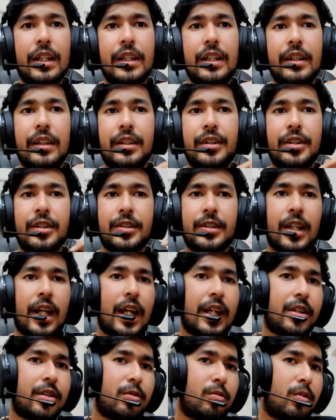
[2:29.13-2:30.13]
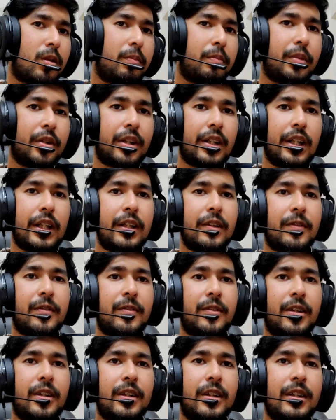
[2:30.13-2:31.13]
And he just has Swampert
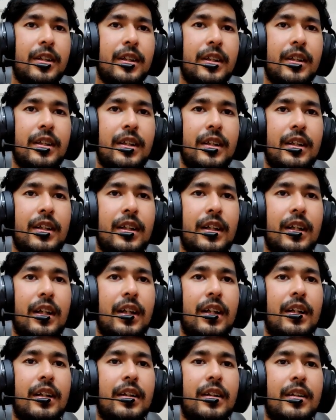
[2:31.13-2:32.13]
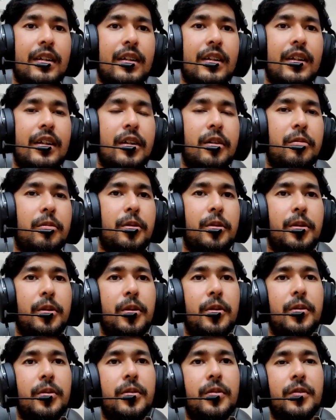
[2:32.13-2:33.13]
left, and he would
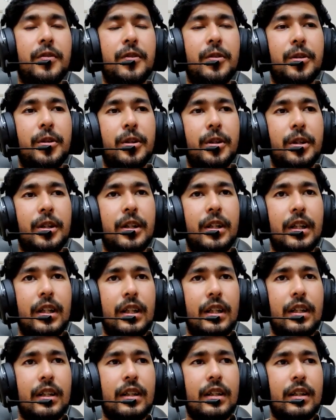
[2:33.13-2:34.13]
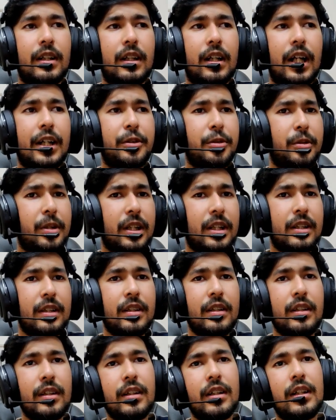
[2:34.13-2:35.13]
go for Hydro
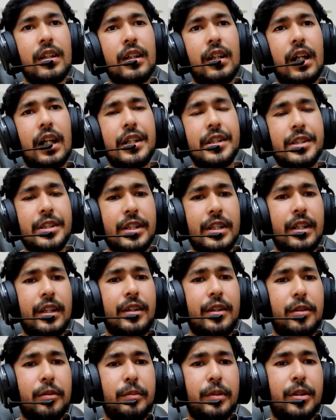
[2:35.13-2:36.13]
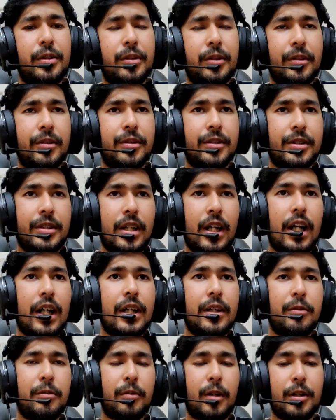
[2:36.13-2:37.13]
Cannon. I shield here because
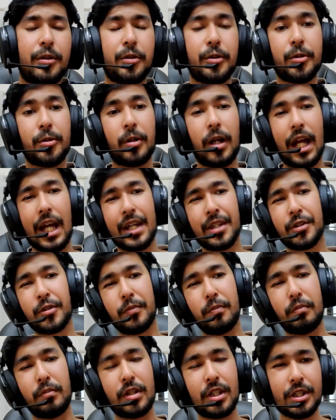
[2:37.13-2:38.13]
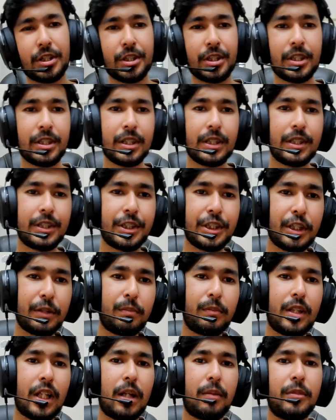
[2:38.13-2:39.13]
I want to do as much
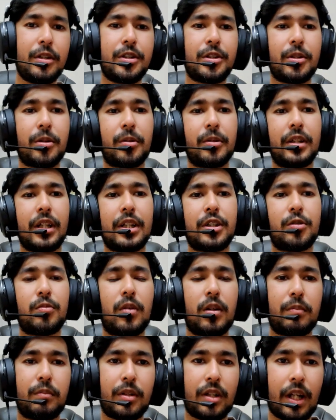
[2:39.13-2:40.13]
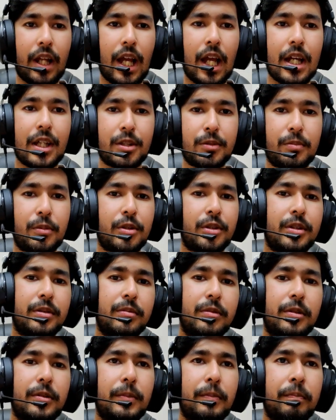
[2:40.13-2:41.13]
chip damage on that Swampert as
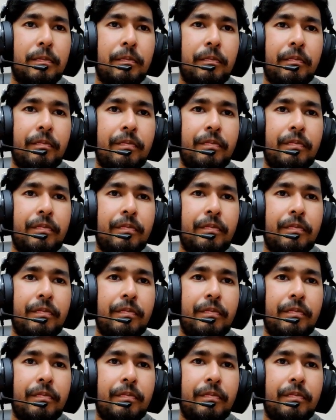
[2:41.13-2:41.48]
possible.